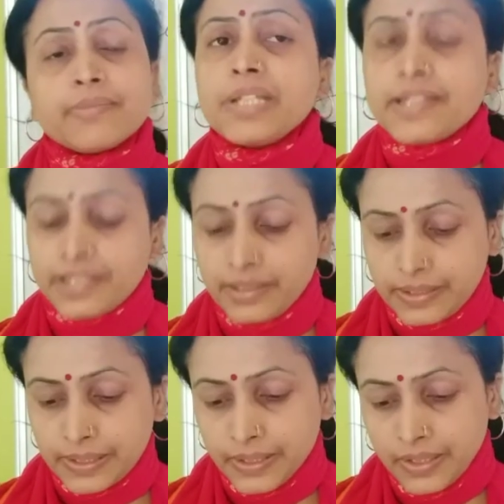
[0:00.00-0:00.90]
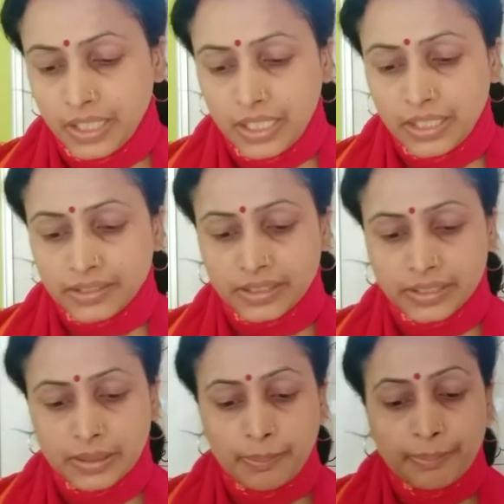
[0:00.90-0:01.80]
Means here
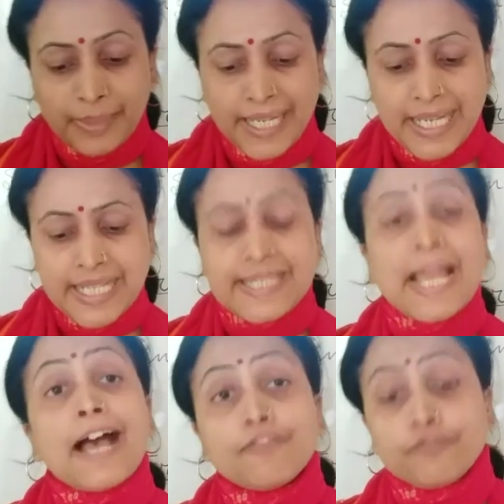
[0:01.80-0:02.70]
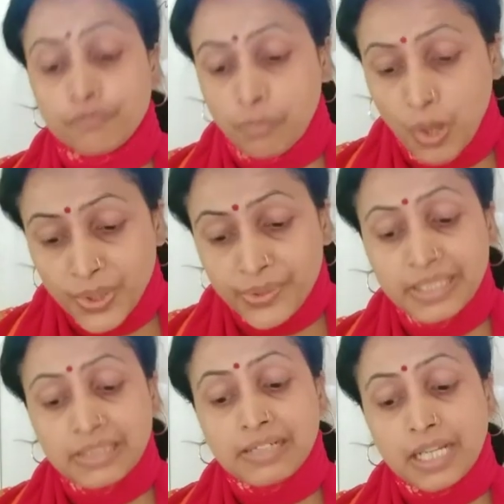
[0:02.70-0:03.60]
the plains have
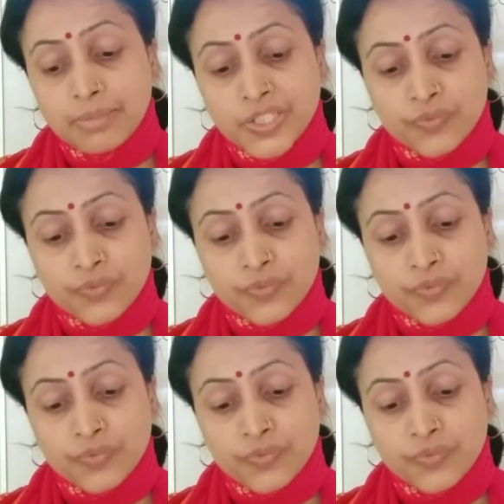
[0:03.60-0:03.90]
moderate climate,